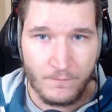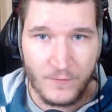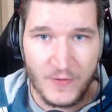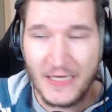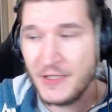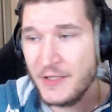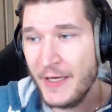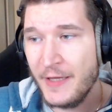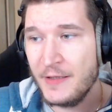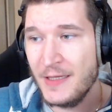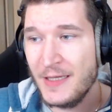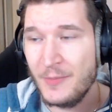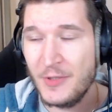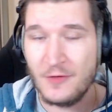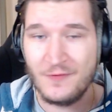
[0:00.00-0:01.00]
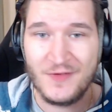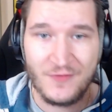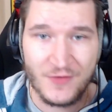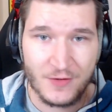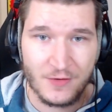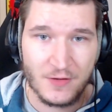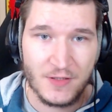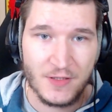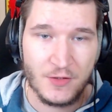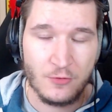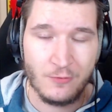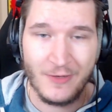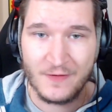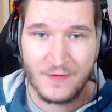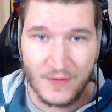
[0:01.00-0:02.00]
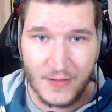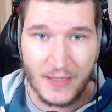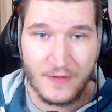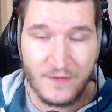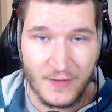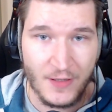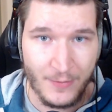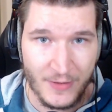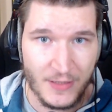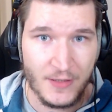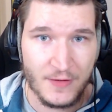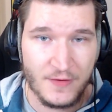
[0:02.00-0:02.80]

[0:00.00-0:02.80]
We actually had a little bit of difficulty to once again set up a